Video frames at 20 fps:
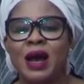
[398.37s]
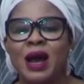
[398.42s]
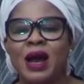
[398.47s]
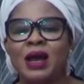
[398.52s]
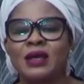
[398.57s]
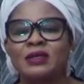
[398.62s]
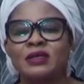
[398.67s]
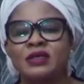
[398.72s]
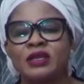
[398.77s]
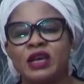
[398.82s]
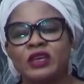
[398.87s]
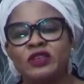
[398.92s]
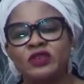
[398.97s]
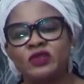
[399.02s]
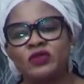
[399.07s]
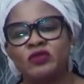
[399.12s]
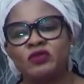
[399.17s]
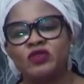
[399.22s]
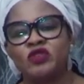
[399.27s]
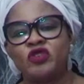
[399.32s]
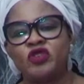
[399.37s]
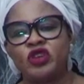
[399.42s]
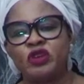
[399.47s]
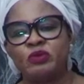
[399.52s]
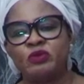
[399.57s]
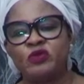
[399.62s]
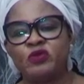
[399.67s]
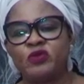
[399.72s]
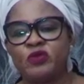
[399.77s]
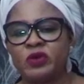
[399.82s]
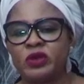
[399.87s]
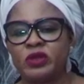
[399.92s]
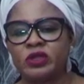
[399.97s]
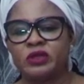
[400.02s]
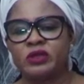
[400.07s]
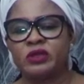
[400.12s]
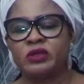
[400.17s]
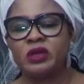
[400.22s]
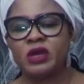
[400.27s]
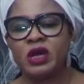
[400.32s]
access to cheap
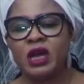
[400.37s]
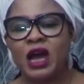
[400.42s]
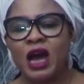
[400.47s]
funds,